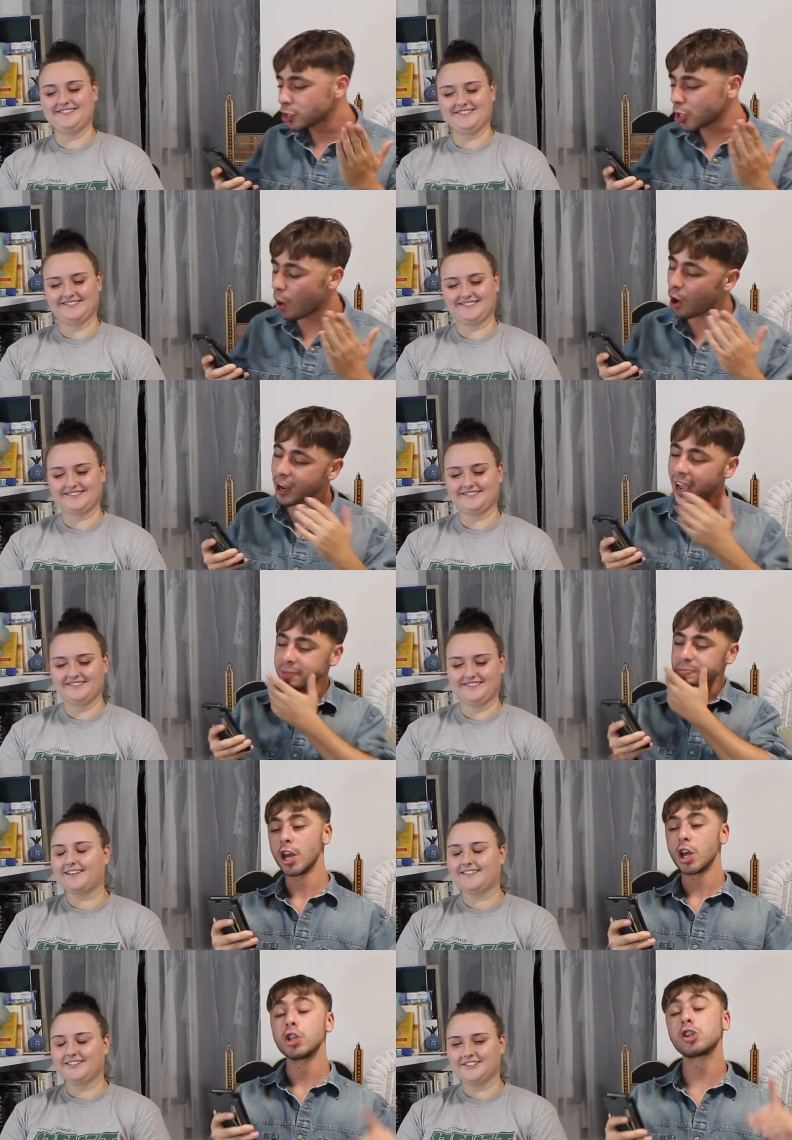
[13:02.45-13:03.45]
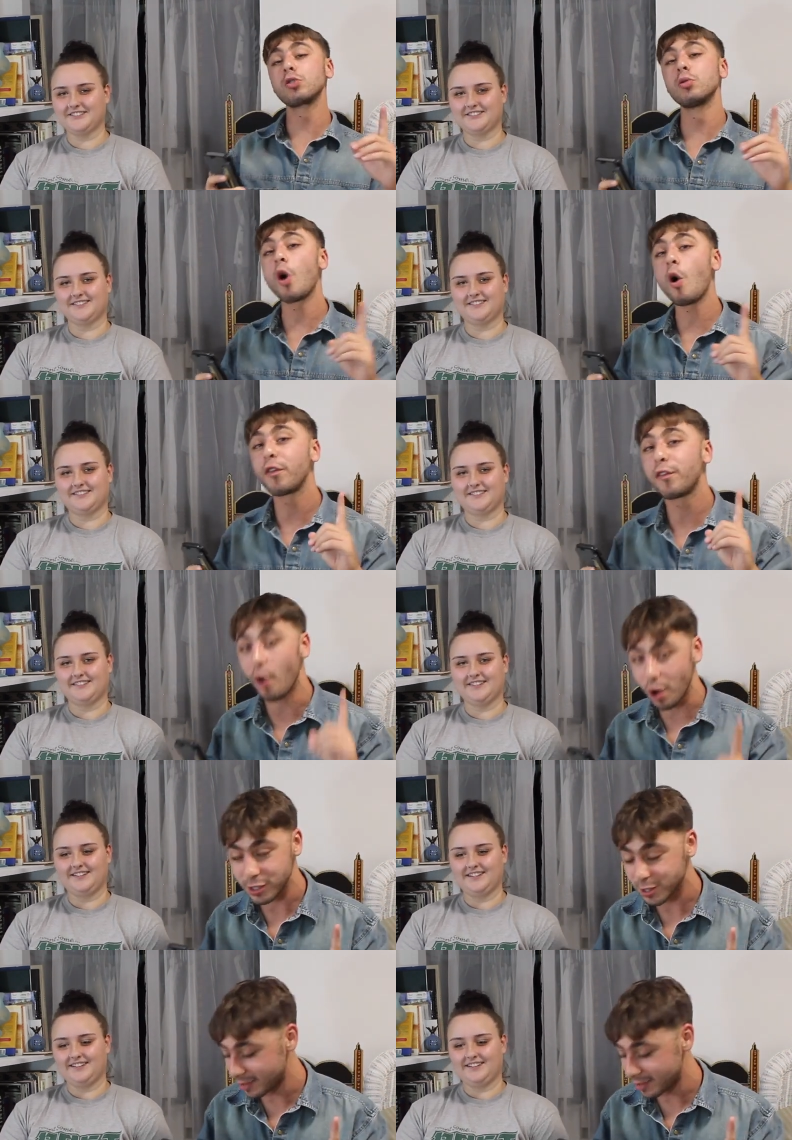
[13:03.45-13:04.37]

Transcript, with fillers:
Speaker 1: So, okay. True or false,